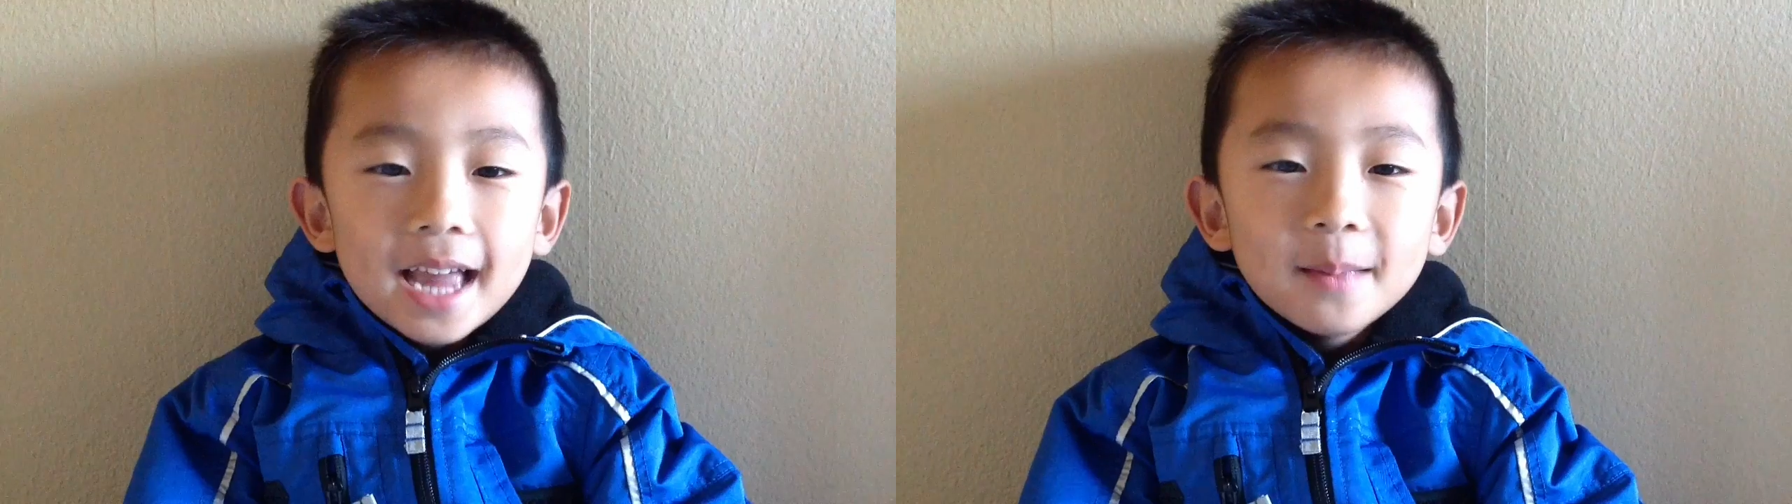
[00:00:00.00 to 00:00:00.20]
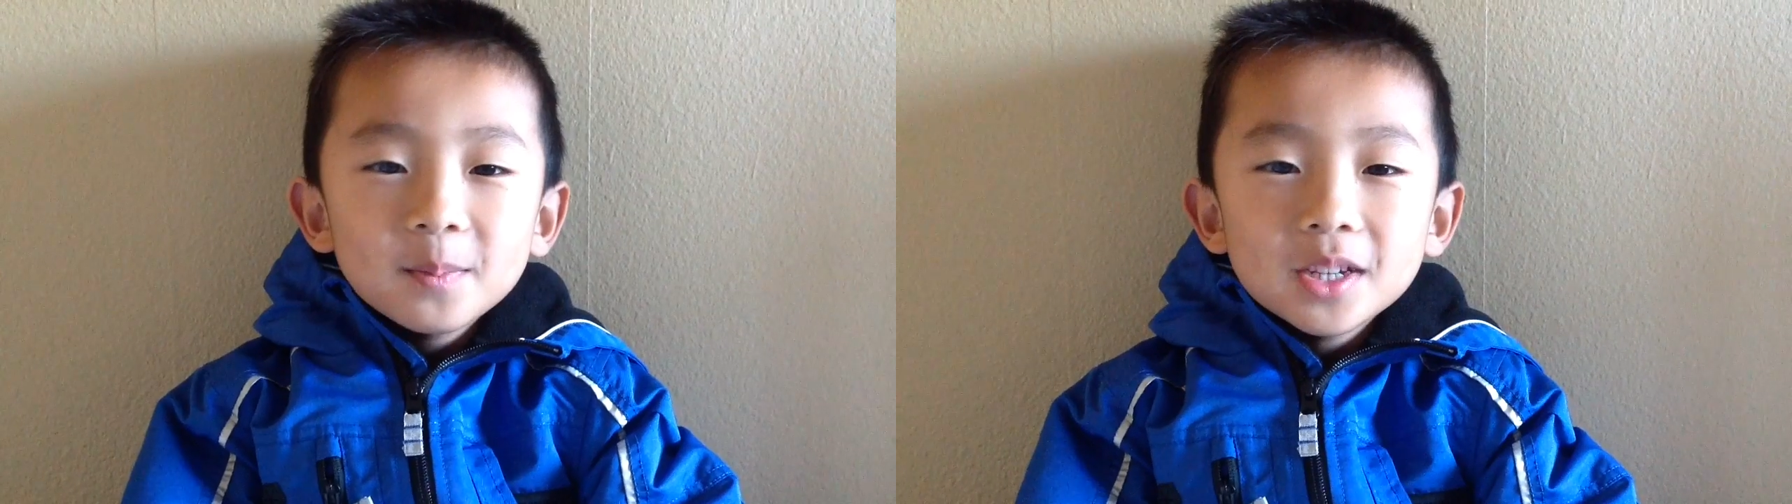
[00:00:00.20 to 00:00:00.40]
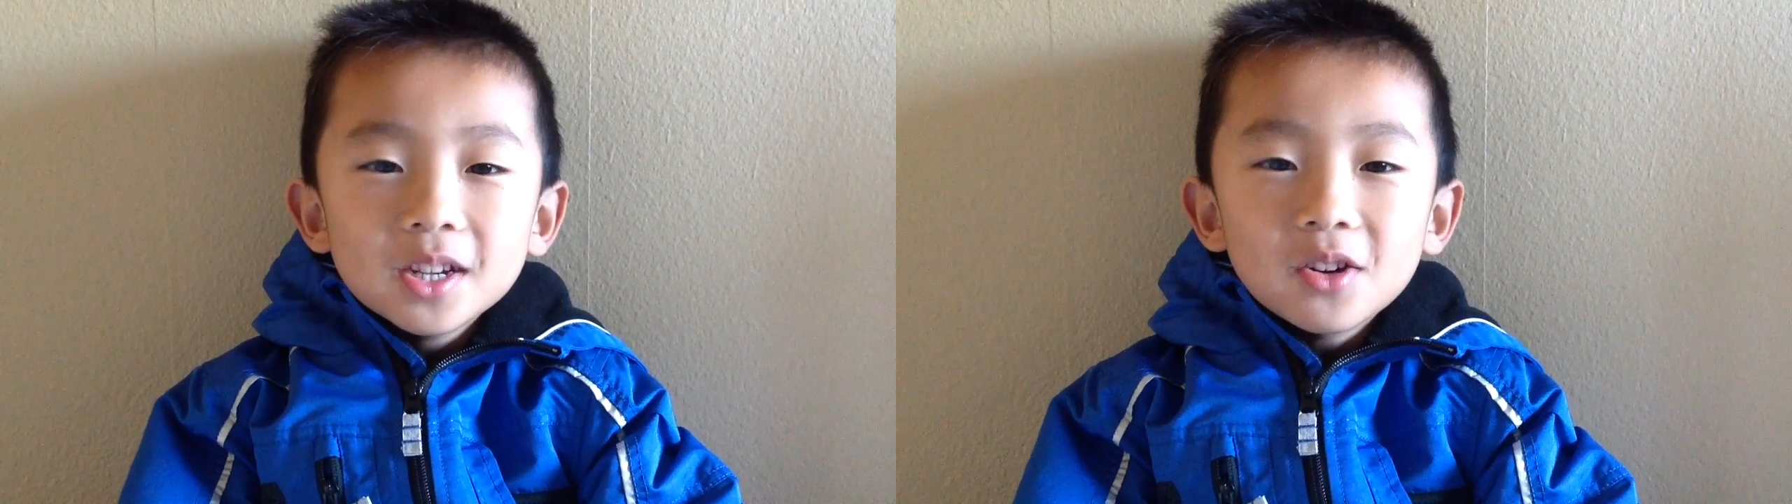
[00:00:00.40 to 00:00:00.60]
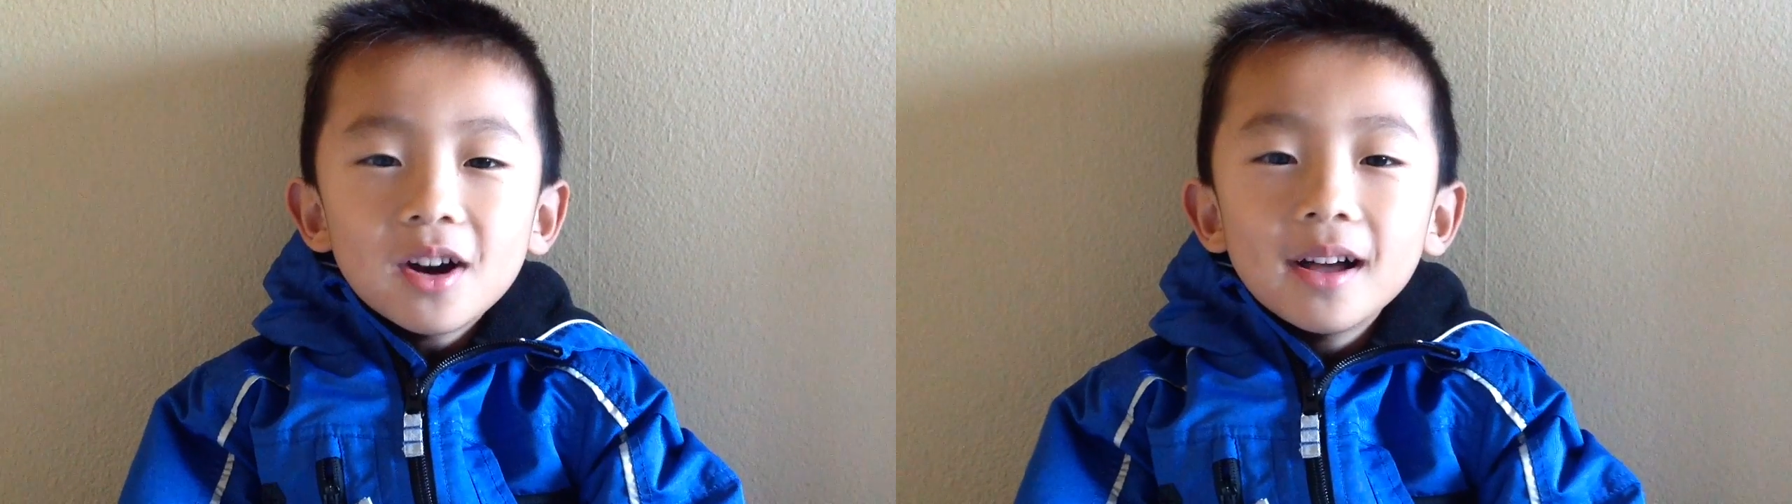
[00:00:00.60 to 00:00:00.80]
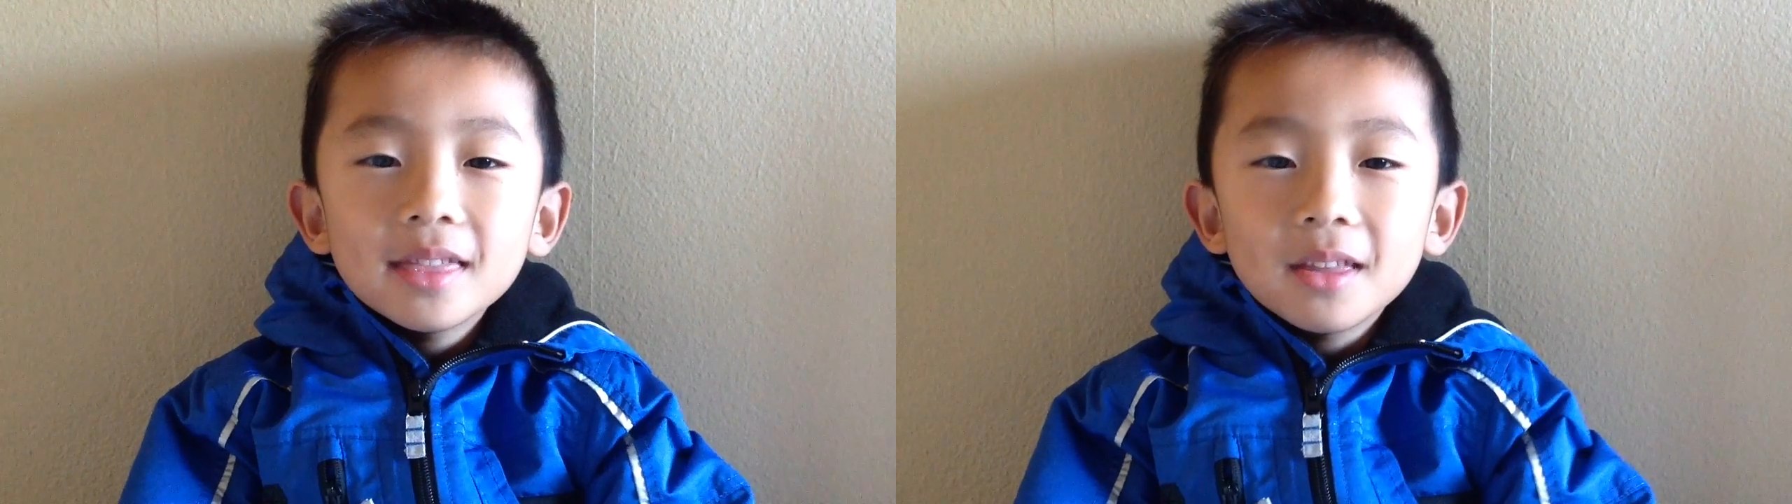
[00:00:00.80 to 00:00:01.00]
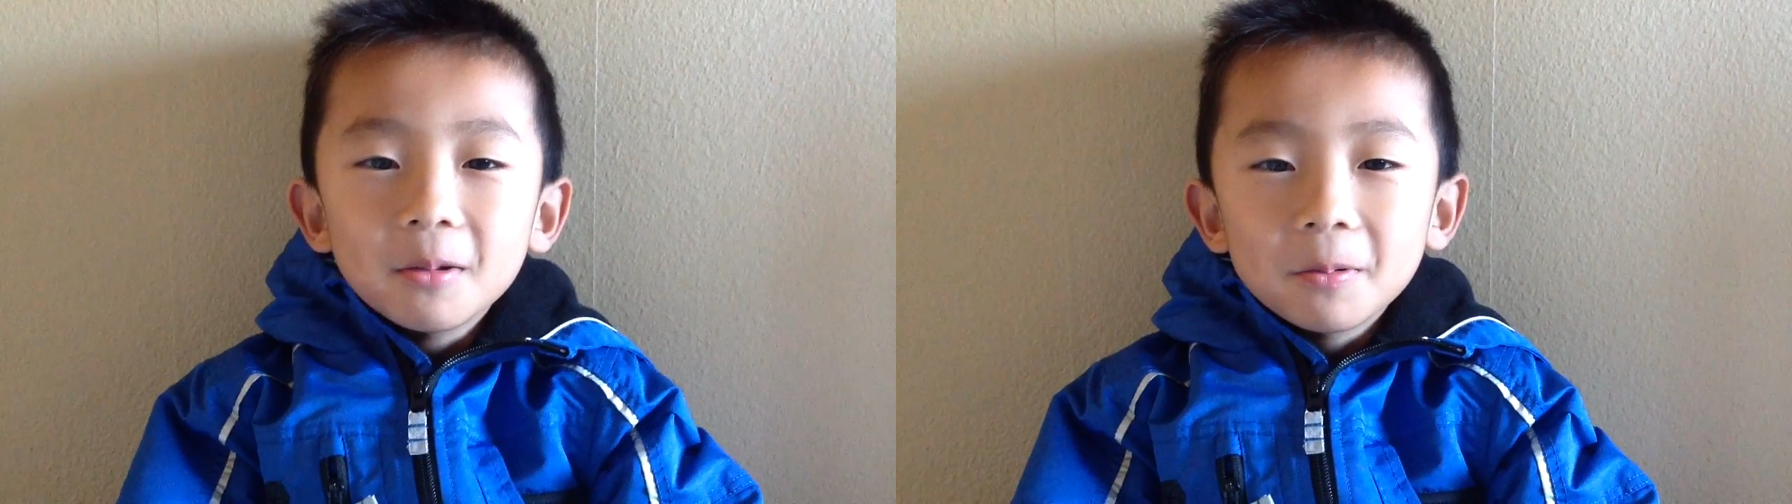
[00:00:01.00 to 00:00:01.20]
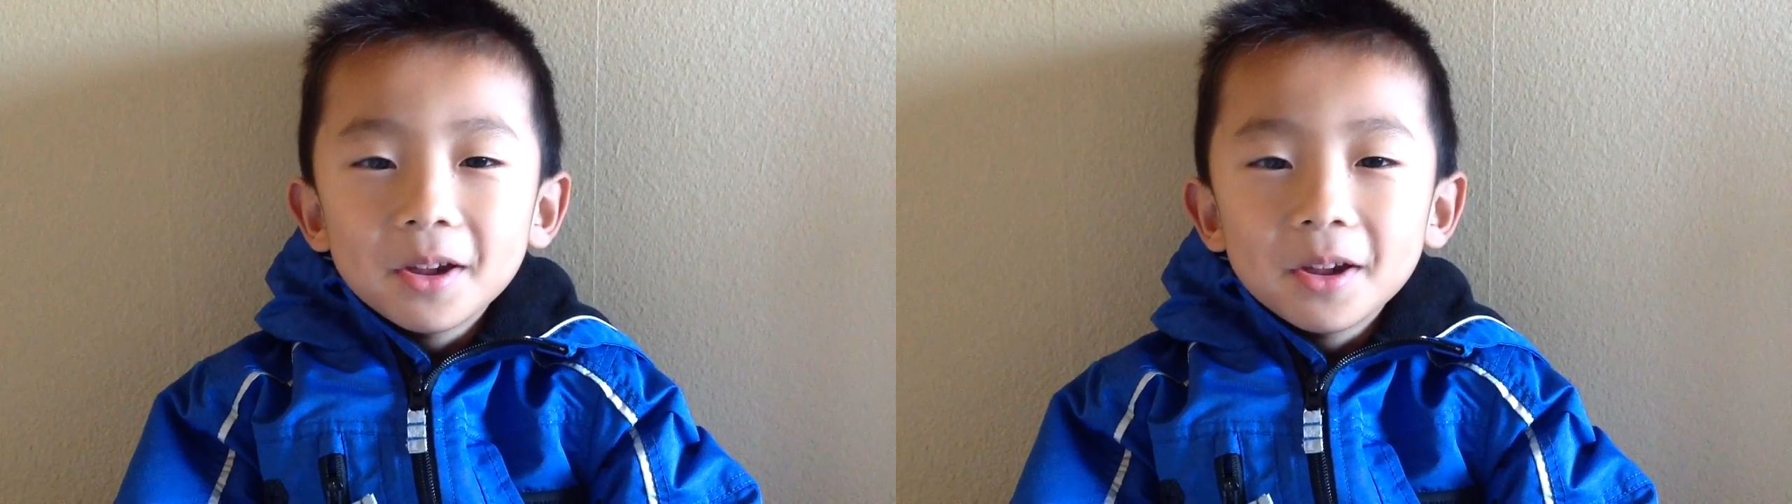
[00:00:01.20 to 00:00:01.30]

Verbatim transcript: time to go on the